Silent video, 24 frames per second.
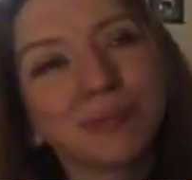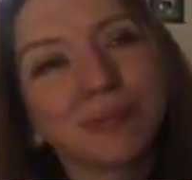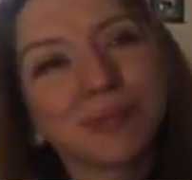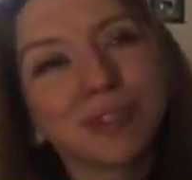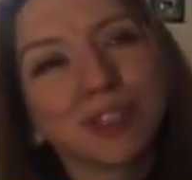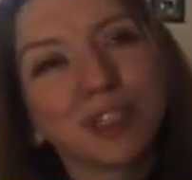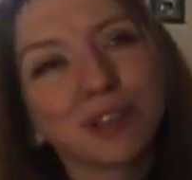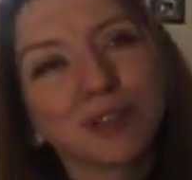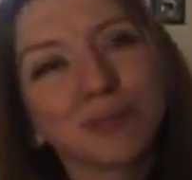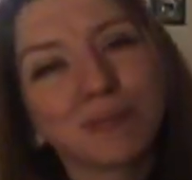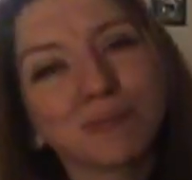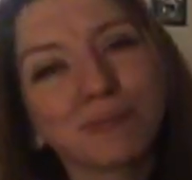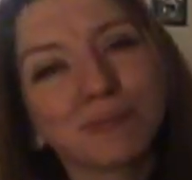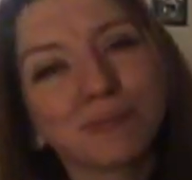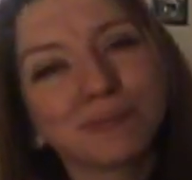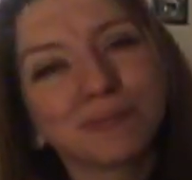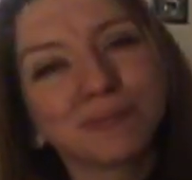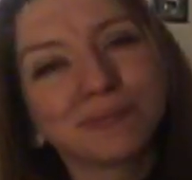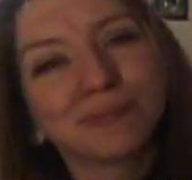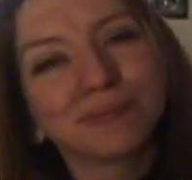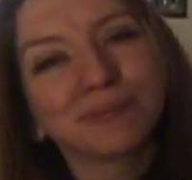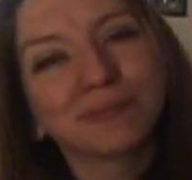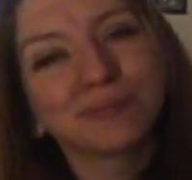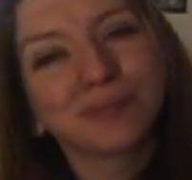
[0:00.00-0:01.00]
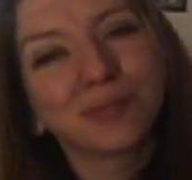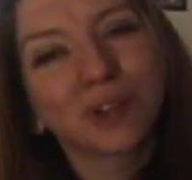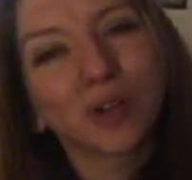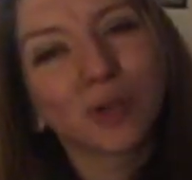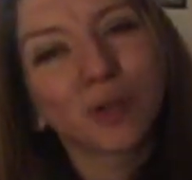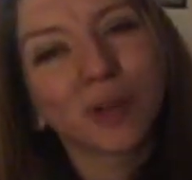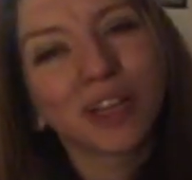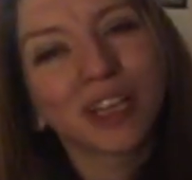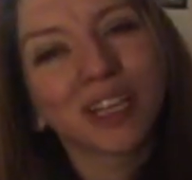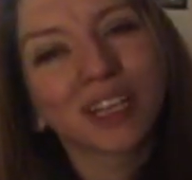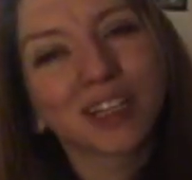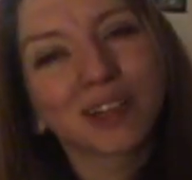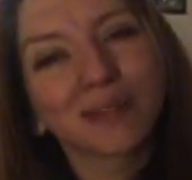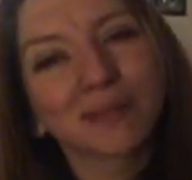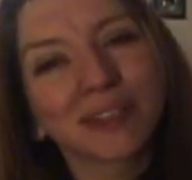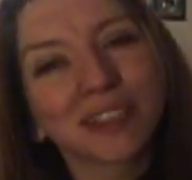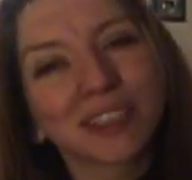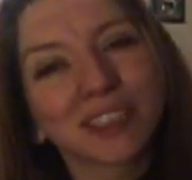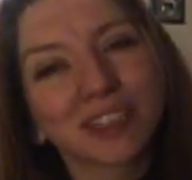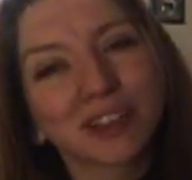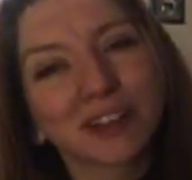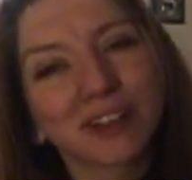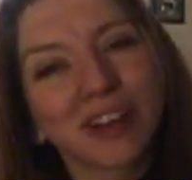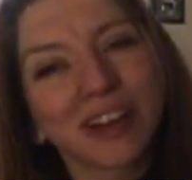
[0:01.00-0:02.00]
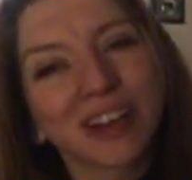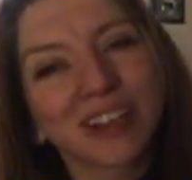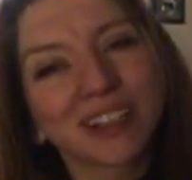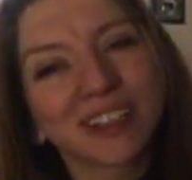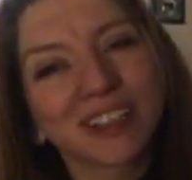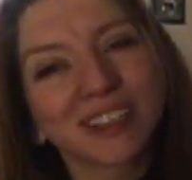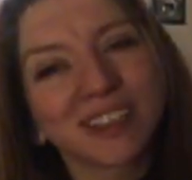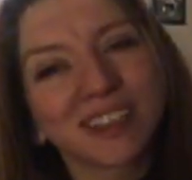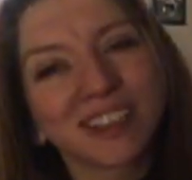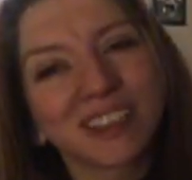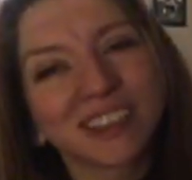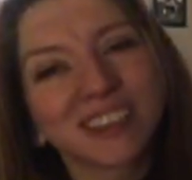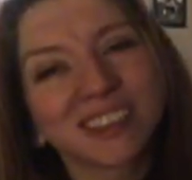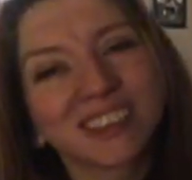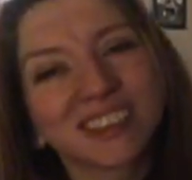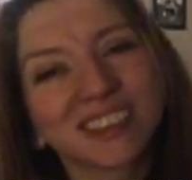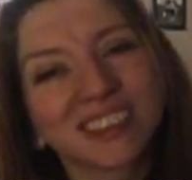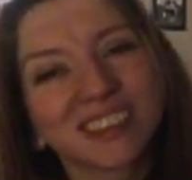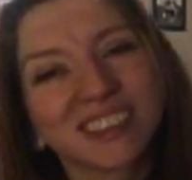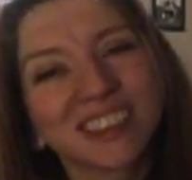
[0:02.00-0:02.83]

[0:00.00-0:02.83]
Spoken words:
yup, waking up at the crack of dawn.